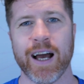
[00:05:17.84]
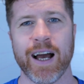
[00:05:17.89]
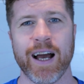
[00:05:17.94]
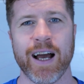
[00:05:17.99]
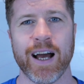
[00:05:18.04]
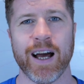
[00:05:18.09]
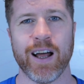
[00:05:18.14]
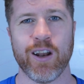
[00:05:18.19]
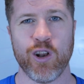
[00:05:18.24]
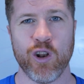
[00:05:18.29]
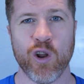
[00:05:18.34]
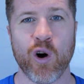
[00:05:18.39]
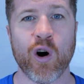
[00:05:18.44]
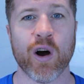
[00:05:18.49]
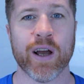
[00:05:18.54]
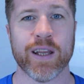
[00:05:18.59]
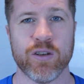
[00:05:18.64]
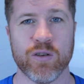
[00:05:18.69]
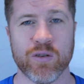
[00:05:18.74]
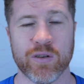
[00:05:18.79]
a
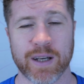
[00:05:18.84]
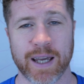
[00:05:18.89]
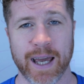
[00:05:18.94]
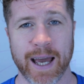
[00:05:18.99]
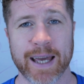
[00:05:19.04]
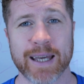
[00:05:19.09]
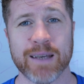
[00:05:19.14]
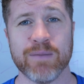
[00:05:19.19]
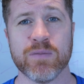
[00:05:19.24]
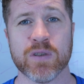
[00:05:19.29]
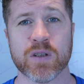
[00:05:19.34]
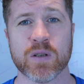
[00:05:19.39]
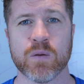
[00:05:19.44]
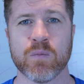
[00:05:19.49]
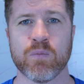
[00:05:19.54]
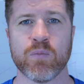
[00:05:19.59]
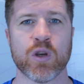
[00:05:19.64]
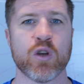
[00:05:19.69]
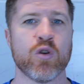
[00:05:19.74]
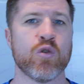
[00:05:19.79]
lot in your games,
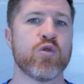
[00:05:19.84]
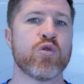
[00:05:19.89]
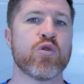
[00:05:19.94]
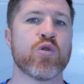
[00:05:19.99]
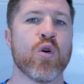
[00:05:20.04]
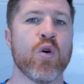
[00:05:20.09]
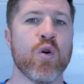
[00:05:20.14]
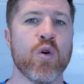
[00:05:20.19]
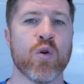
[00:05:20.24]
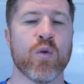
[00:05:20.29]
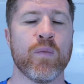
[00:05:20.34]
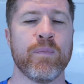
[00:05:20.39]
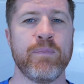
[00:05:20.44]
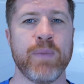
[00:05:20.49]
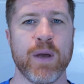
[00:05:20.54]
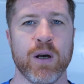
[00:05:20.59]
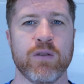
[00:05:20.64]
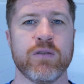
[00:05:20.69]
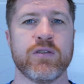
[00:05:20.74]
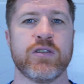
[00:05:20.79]
but you're not
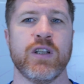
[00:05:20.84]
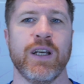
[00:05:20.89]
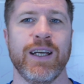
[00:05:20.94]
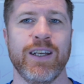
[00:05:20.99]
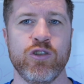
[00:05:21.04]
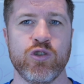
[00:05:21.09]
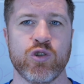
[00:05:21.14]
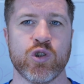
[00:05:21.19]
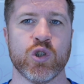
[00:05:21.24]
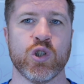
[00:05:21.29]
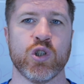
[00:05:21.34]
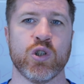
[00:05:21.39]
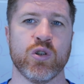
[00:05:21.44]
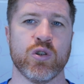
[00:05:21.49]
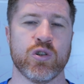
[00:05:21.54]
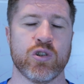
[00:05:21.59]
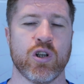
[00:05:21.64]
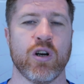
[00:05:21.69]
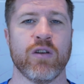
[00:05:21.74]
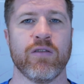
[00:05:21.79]
built to endure
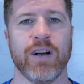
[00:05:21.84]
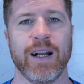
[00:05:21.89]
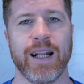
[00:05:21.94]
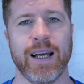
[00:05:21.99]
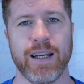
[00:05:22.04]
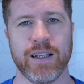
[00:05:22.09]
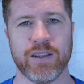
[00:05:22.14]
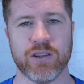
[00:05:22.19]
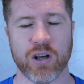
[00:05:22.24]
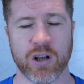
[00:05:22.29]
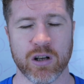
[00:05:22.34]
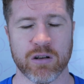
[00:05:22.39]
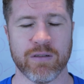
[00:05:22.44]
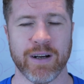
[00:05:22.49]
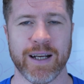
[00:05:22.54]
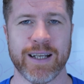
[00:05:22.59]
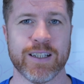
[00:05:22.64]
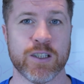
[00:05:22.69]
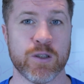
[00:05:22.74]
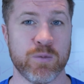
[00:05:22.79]
or
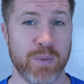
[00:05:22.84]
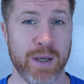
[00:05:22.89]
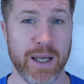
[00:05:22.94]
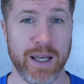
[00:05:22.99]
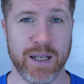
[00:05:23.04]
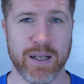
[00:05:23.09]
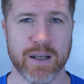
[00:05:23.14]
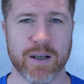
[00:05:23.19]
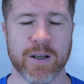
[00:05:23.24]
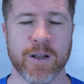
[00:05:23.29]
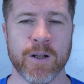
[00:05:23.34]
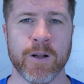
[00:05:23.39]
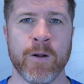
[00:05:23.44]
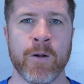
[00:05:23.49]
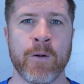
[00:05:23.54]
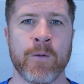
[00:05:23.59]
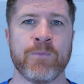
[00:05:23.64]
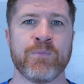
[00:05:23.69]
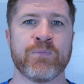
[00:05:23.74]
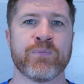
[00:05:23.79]
tolerate speed,
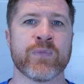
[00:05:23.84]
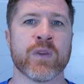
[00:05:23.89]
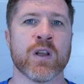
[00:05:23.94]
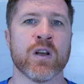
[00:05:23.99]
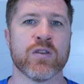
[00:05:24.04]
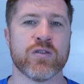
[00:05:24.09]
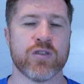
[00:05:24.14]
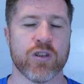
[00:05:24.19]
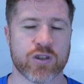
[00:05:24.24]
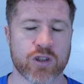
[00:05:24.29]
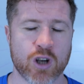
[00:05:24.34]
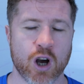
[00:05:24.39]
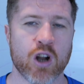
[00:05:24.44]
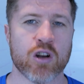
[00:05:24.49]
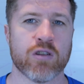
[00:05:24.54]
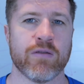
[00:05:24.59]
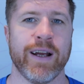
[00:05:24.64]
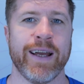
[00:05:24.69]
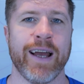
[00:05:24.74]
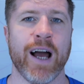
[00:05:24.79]
to
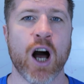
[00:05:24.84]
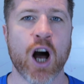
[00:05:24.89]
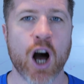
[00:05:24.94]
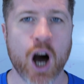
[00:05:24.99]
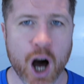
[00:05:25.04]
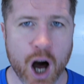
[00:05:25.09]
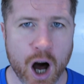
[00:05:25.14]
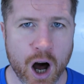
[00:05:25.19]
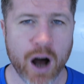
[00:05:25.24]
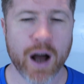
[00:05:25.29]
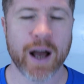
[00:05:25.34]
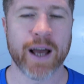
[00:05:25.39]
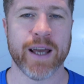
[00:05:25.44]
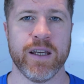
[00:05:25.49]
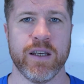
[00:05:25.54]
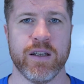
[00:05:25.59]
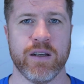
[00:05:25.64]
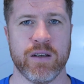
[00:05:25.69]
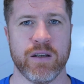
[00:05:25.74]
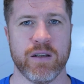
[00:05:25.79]
tolerate high
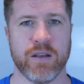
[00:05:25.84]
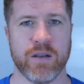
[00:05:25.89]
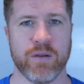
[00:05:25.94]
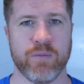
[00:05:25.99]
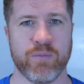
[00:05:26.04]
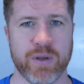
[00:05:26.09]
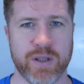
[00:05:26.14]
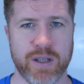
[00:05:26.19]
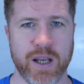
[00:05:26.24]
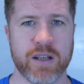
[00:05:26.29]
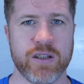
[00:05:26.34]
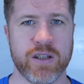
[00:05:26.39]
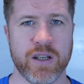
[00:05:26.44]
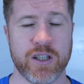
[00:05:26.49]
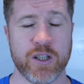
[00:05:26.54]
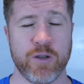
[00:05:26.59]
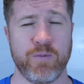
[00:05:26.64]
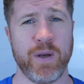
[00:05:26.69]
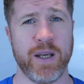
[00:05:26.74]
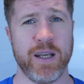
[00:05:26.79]

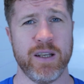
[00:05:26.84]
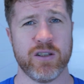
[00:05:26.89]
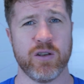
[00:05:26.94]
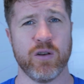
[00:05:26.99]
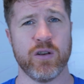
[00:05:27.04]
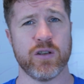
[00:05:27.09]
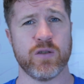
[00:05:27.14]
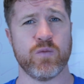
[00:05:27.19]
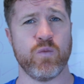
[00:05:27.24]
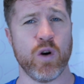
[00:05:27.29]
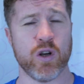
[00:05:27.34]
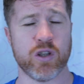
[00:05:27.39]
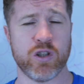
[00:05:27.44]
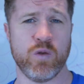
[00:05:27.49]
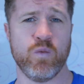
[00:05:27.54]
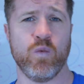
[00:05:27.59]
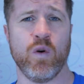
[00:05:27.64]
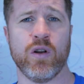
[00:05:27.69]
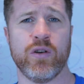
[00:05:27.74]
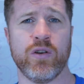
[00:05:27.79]
percentage speed, so it's what
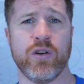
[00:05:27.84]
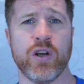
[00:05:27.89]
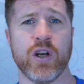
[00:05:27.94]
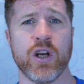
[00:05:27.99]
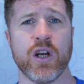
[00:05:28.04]
you want.